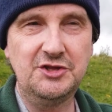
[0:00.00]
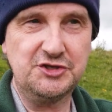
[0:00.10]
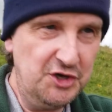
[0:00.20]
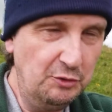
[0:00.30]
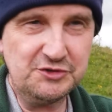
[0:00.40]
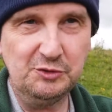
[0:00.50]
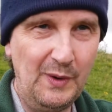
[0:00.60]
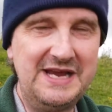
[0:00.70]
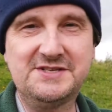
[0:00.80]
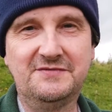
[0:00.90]
The total
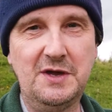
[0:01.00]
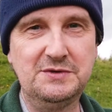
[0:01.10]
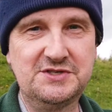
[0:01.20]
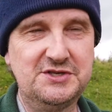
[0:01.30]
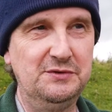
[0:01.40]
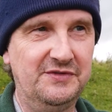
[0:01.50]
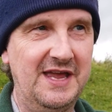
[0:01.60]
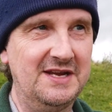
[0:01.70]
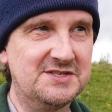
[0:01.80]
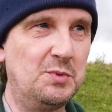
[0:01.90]
weight of those two
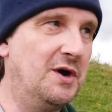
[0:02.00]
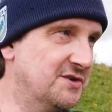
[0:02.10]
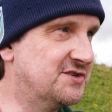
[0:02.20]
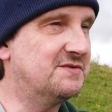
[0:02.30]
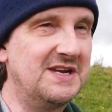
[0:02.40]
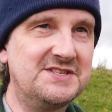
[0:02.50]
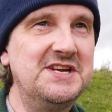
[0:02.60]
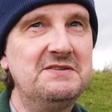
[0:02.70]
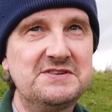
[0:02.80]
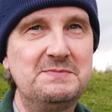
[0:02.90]
things was, as
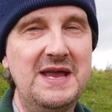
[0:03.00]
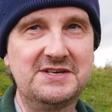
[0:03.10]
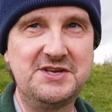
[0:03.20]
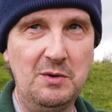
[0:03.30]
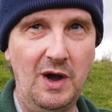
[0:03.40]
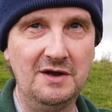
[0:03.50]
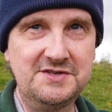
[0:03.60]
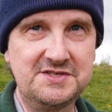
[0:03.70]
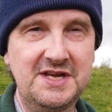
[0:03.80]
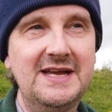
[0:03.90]
near as makes no
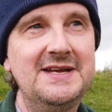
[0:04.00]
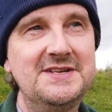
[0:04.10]
odds,